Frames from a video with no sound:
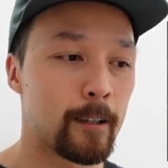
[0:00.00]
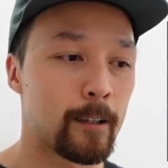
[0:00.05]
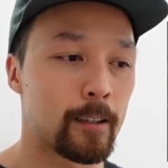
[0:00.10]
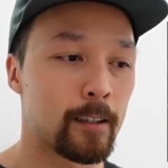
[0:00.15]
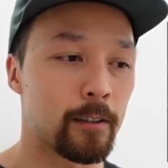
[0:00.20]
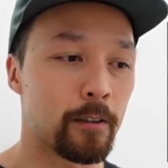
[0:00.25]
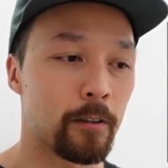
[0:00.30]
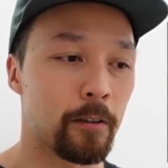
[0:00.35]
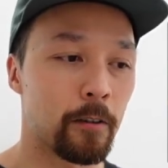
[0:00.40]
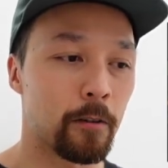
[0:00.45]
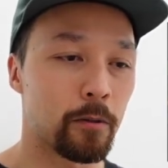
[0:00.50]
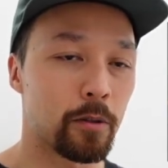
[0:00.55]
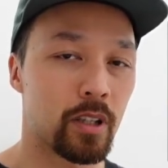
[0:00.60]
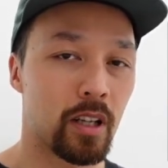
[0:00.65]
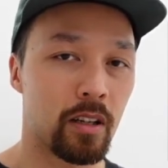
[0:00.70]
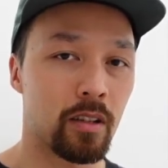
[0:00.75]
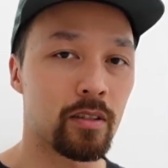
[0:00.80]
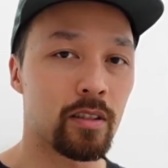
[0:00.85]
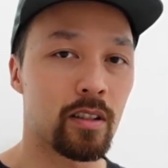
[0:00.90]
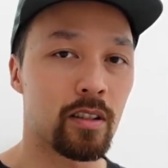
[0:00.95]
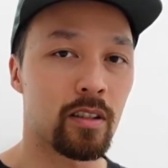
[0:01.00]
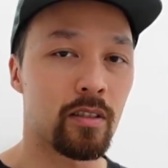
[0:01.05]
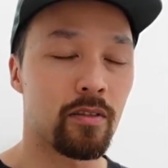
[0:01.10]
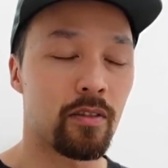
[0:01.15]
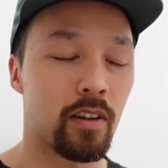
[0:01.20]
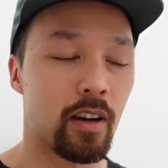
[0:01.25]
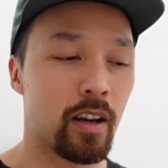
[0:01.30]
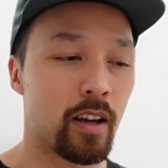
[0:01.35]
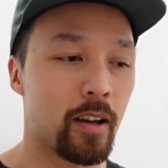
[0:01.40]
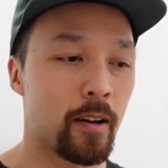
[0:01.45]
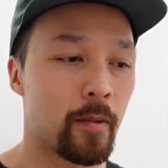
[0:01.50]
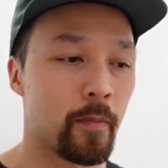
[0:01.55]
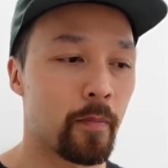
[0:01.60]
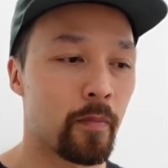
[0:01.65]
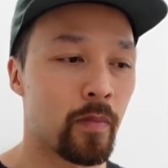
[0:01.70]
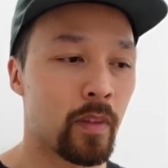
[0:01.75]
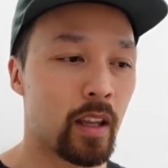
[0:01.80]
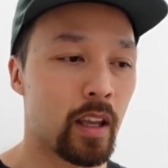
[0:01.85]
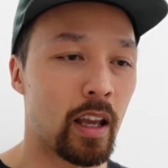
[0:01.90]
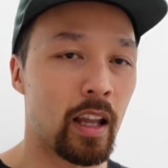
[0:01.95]
So shout out to Tafiya.
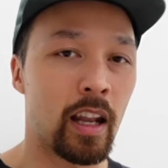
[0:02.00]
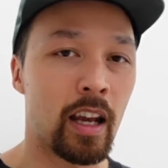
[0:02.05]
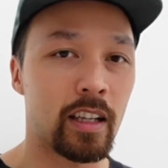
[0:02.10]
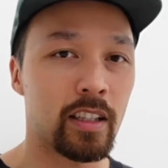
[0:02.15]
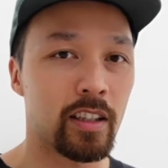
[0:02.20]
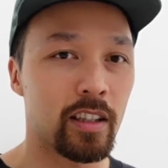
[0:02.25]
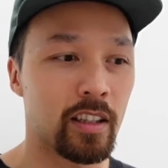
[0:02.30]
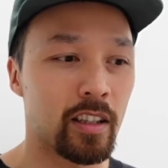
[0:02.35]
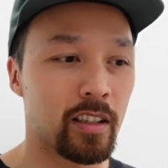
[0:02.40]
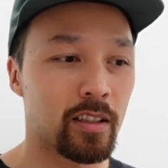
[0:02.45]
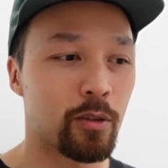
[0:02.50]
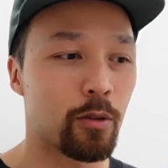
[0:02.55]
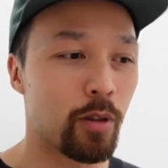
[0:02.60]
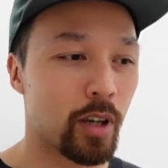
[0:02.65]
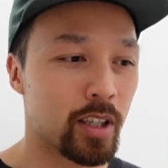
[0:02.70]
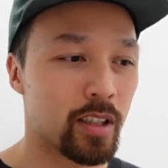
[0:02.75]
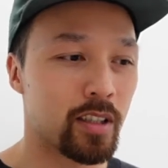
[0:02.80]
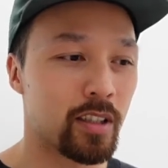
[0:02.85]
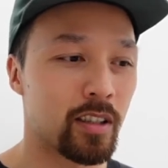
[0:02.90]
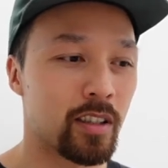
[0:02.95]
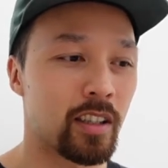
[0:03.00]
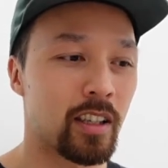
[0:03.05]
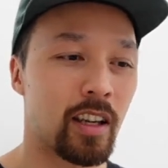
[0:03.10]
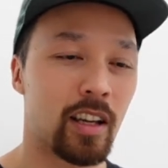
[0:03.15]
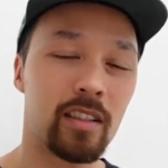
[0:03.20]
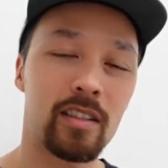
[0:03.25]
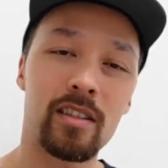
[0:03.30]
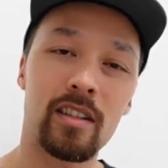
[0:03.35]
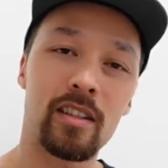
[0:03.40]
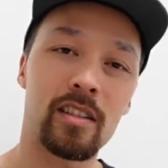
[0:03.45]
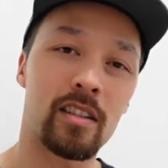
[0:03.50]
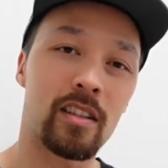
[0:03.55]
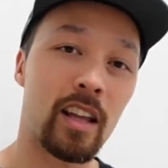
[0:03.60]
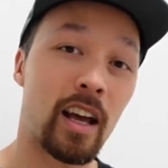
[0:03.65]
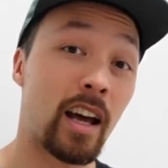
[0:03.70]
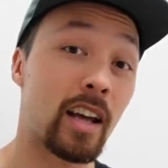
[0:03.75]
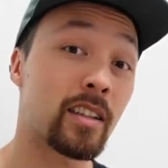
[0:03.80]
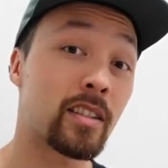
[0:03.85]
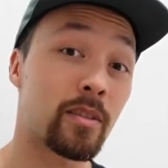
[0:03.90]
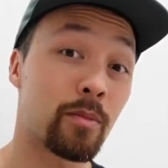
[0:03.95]
And actually, this question, he asked this
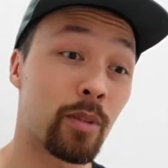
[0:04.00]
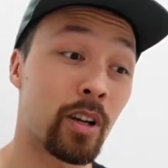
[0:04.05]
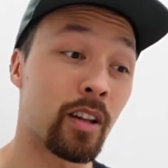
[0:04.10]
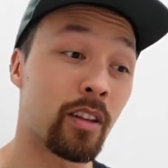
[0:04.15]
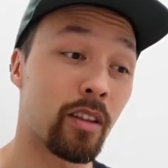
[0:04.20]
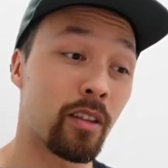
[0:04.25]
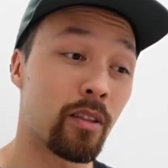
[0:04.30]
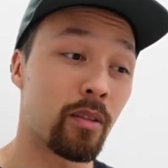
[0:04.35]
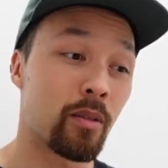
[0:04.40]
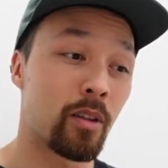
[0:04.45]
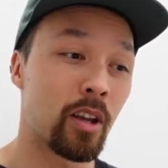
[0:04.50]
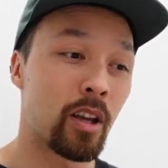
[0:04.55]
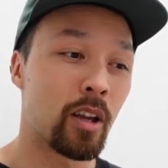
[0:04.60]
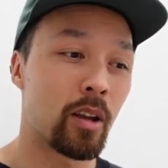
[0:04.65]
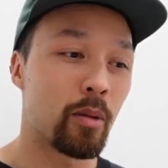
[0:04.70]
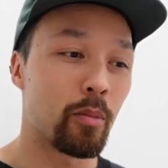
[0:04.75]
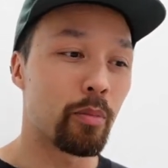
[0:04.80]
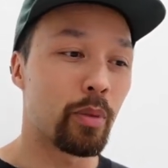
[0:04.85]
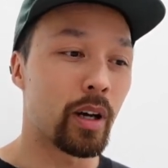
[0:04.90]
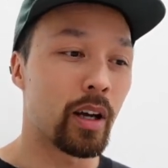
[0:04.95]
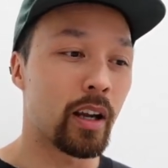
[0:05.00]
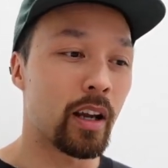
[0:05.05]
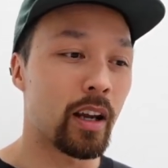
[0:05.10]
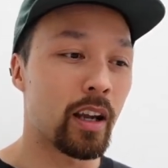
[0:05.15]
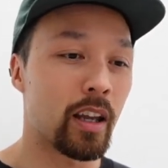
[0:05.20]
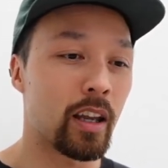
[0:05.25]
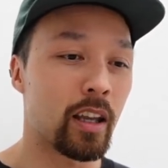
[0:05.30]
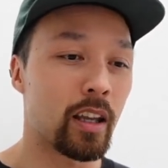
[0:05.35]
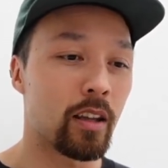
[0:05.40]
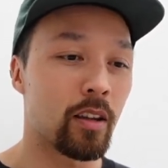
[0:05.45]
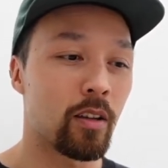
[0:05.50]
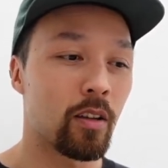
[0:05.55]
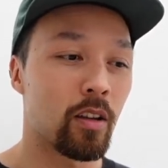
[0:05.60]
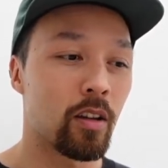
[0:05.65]
last month, but I